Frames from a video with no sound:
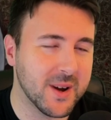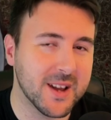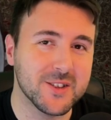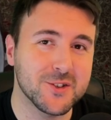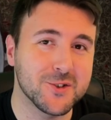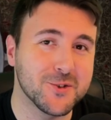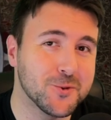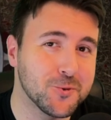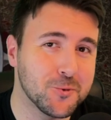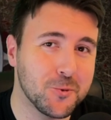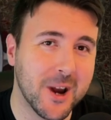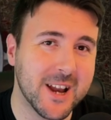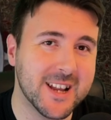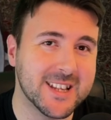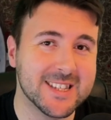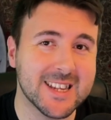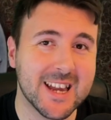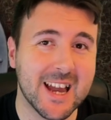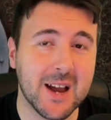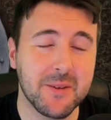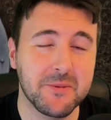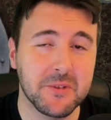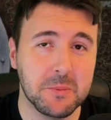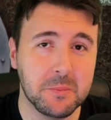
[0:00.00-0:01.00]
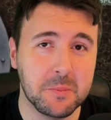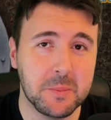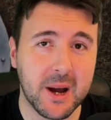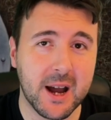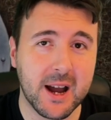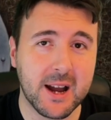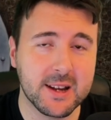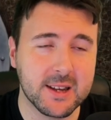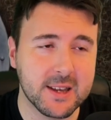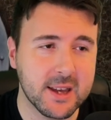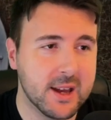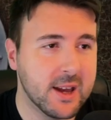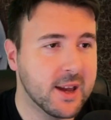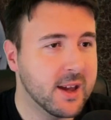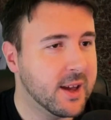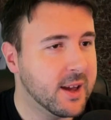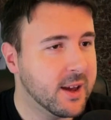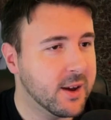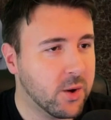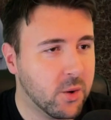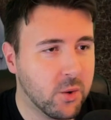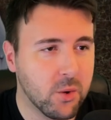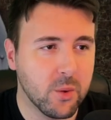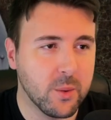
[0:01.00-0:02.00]
it's great to have them back.
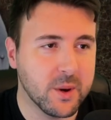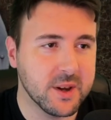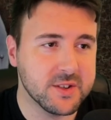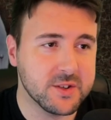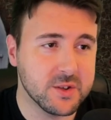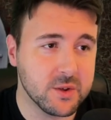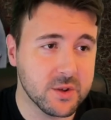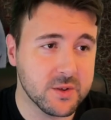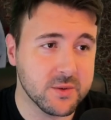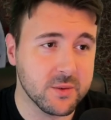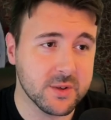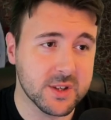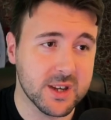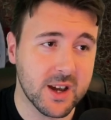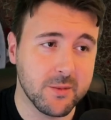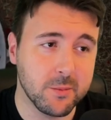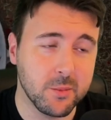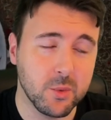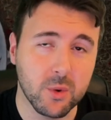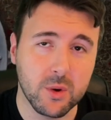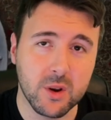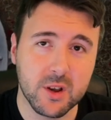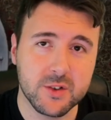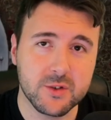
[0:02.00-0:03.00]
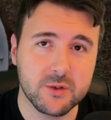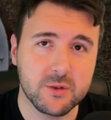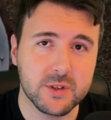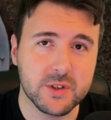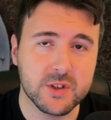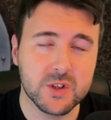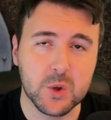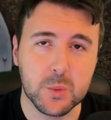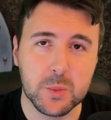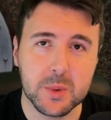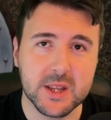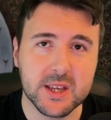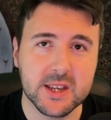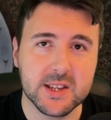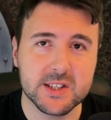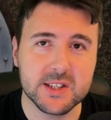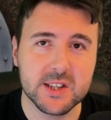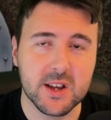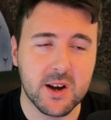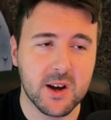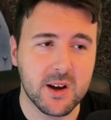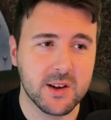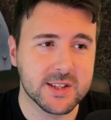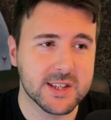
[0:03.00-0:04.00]
Always useful to have more Lustrian Super League
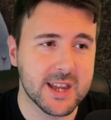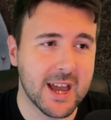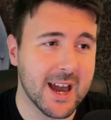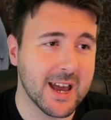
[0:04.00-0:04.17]
stars,